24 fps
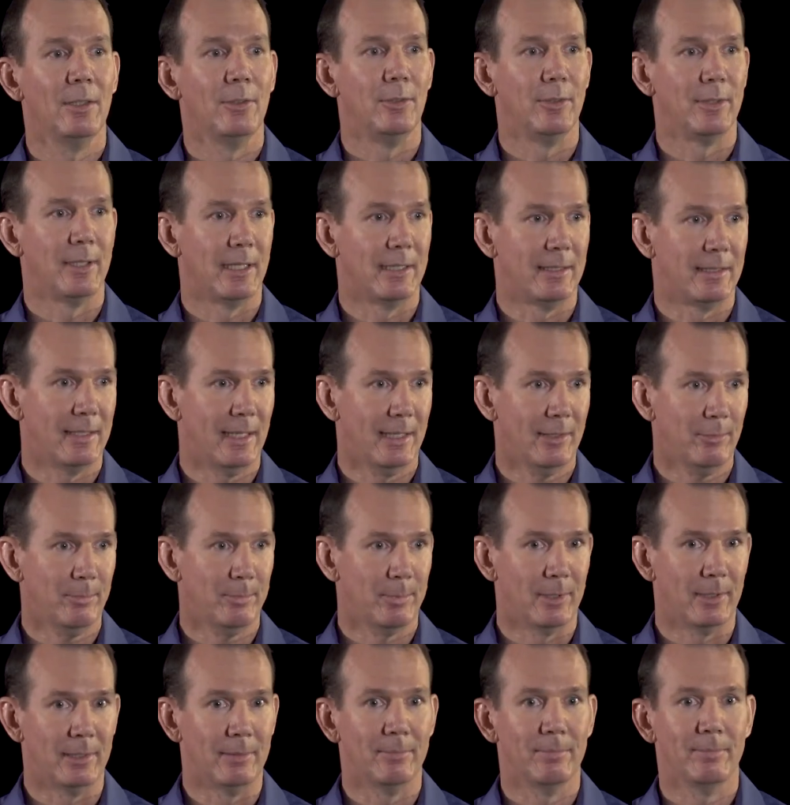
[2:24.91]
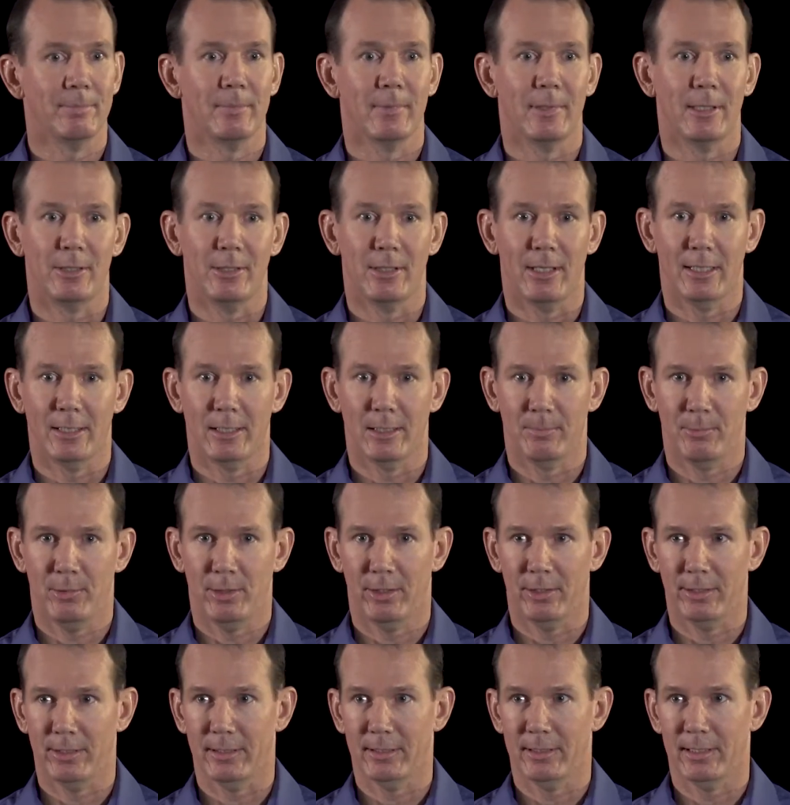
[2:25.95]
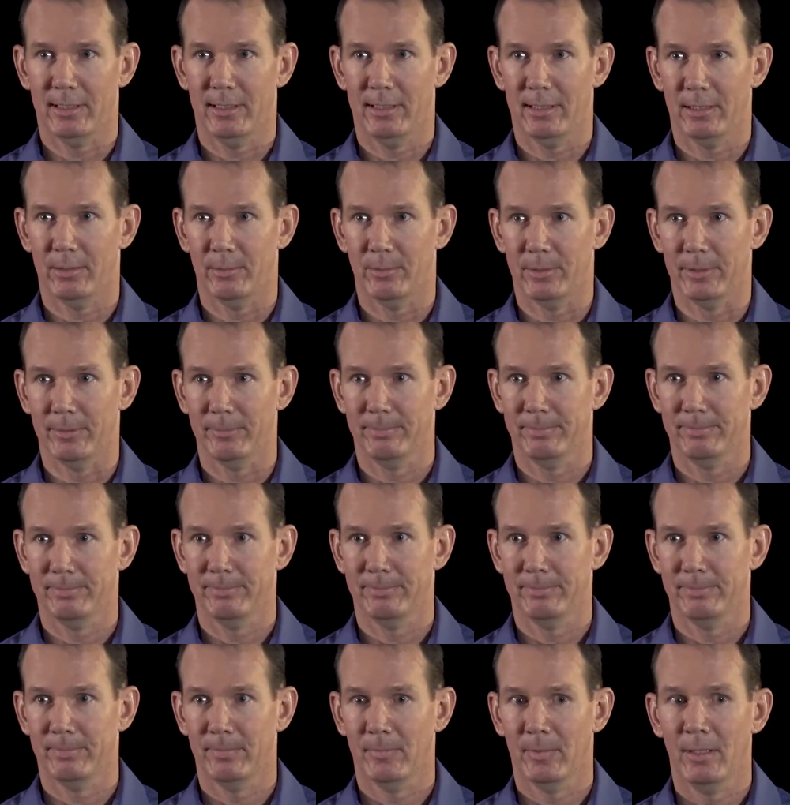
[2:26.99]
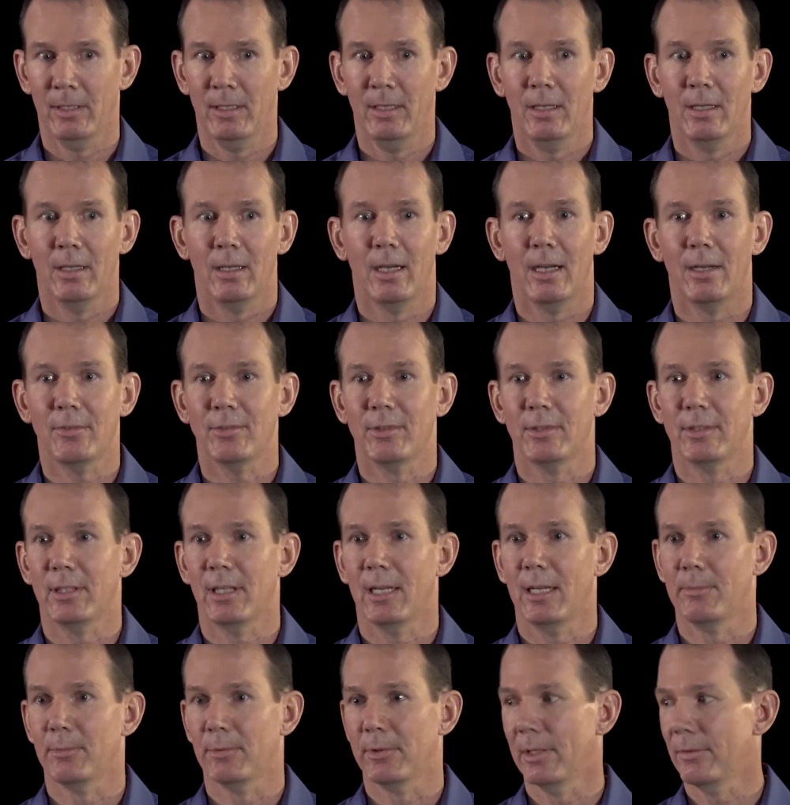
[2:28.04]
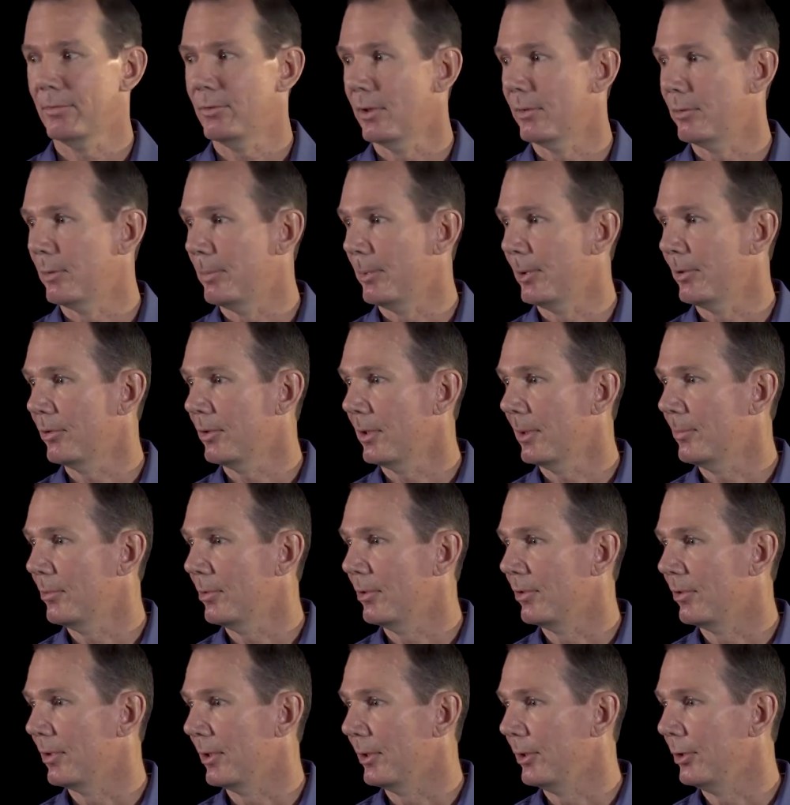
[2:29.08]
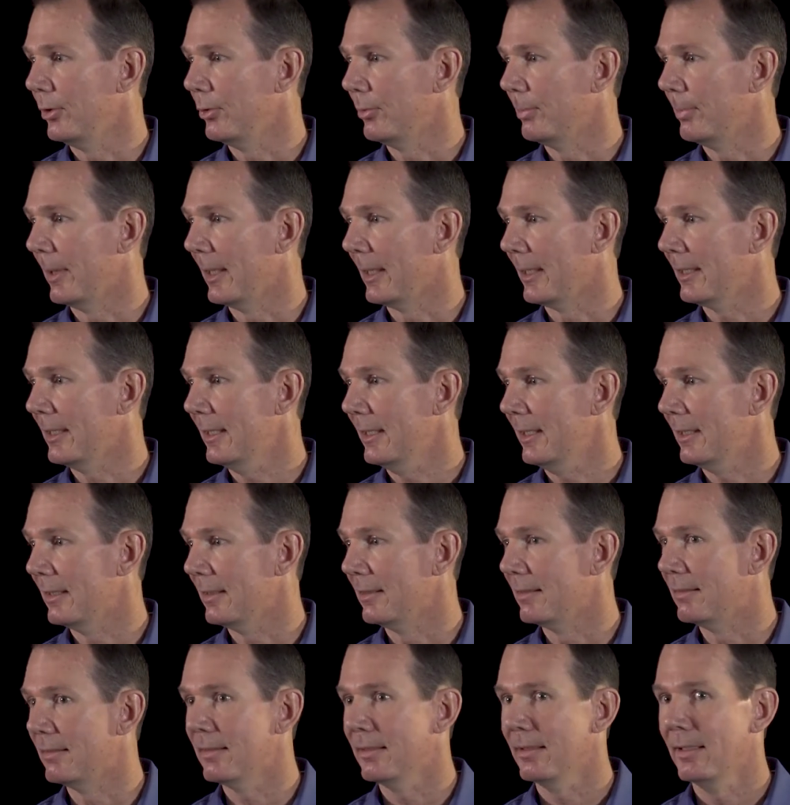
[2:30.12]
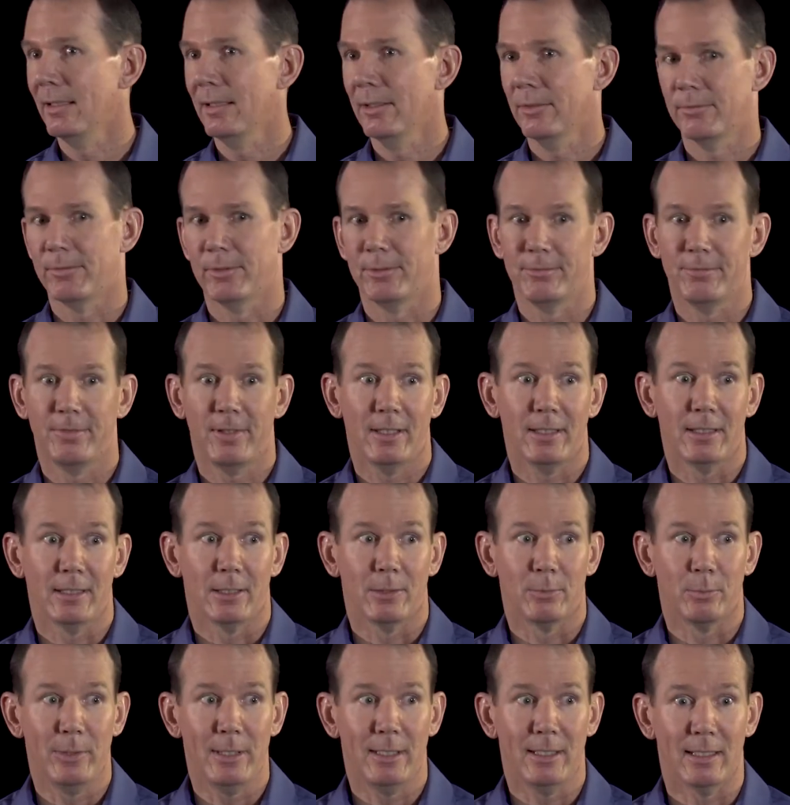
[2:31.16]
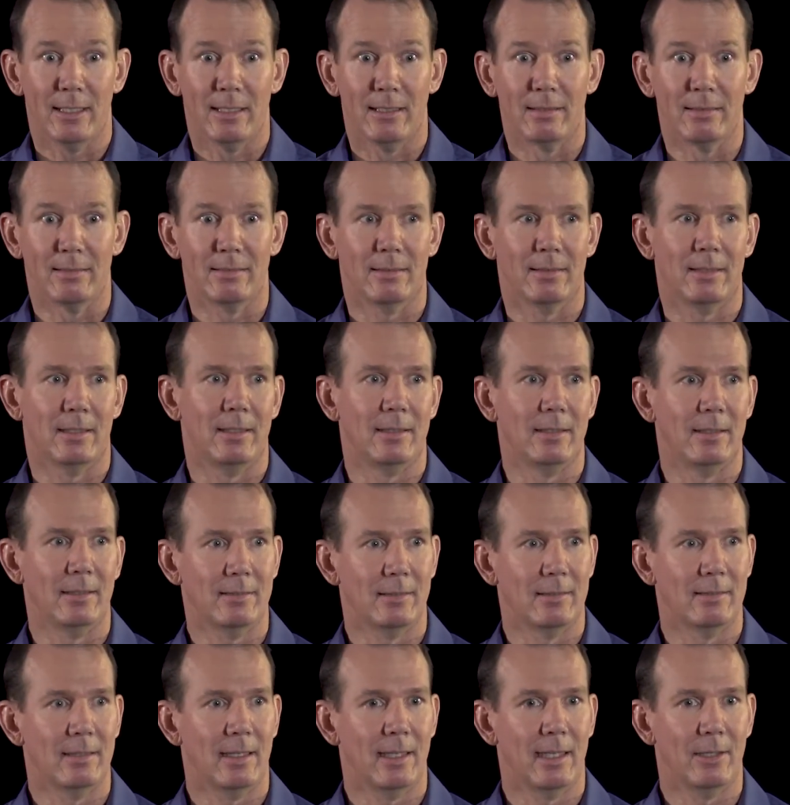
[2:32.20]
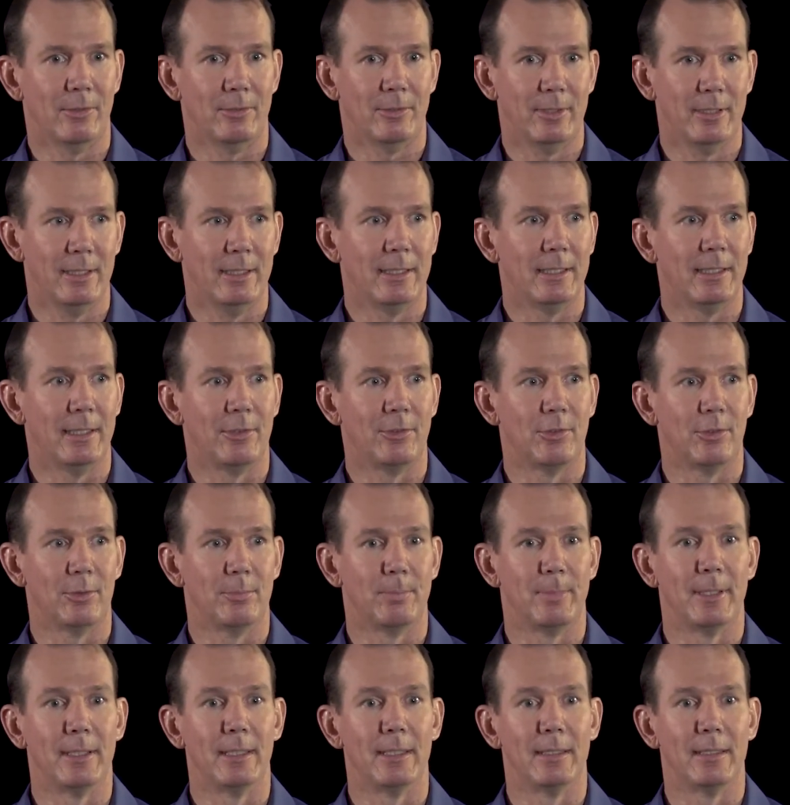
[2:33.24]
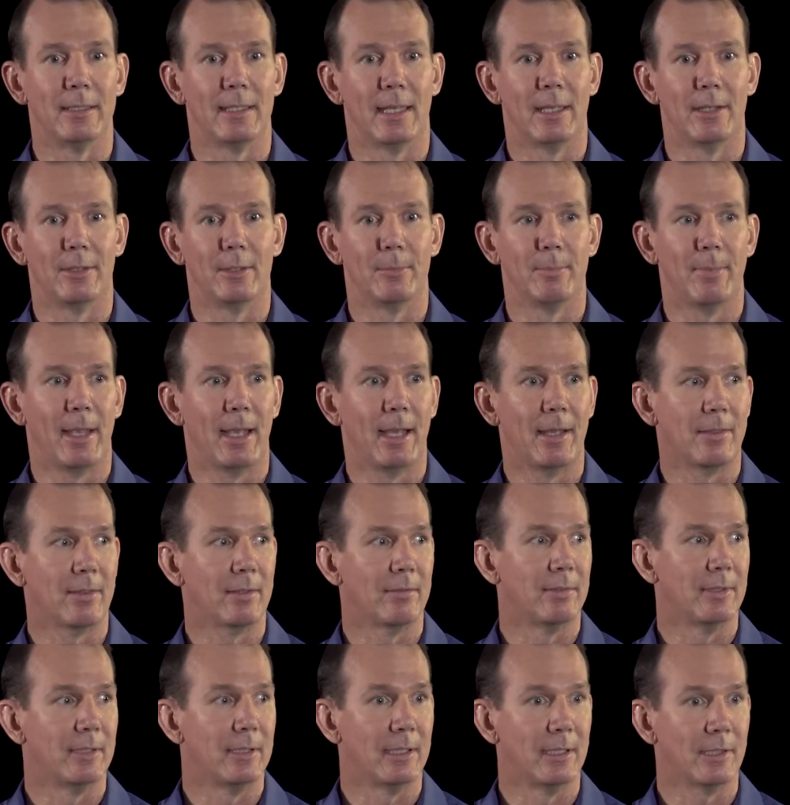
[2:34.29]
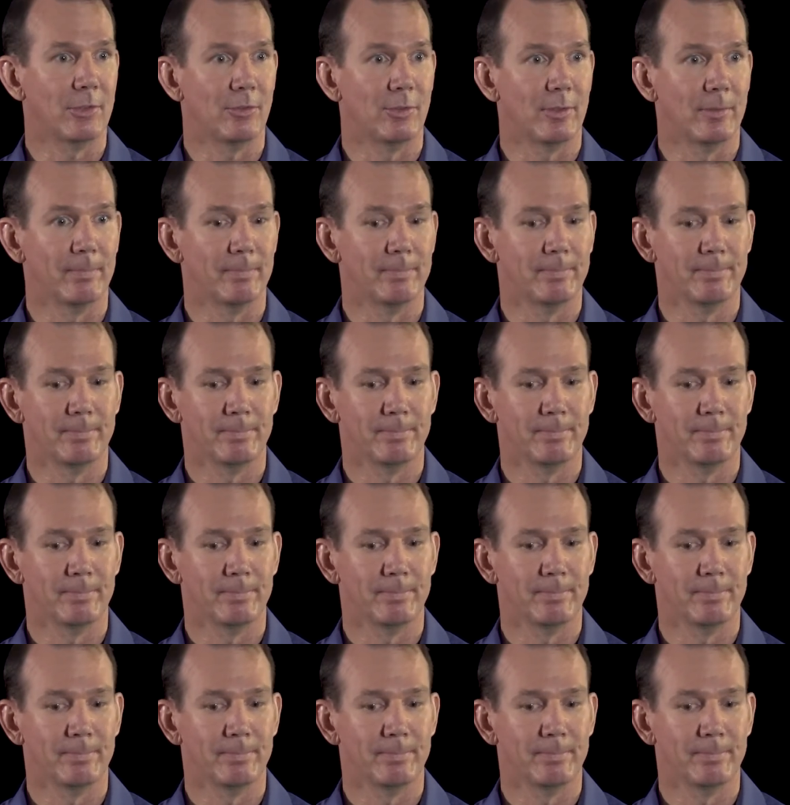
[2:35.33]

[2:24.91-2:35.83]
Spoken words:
you get desperate and you end up turning to heroin. Oftentimes, leftover prescriptions are used by kids for fun on weekends, and this is how teenagers begin down the path of addiction.